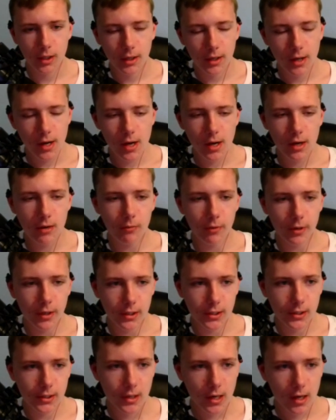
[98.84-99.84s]

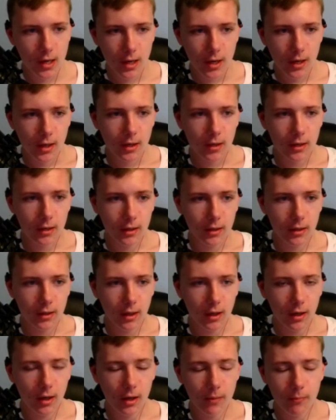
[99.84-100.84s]
Anyways,
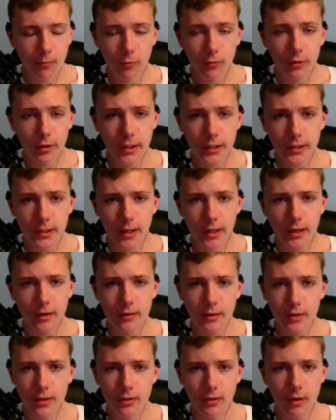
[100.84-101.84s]
I'm really
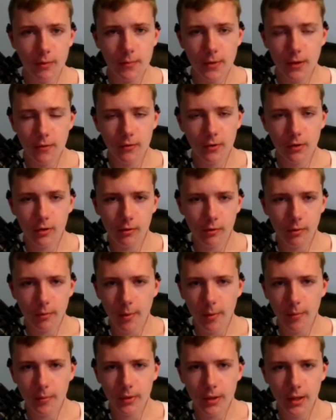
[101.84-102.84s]
tired, so I'm never gonna
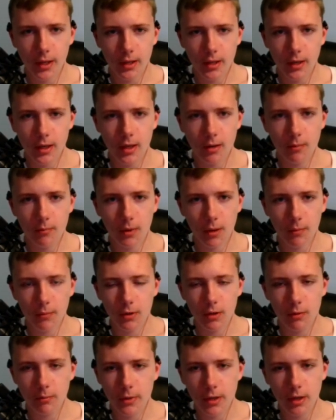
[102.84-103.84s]
remember that name. I'm
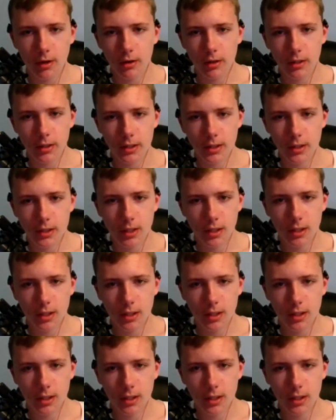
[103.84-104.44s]
gonna be honest.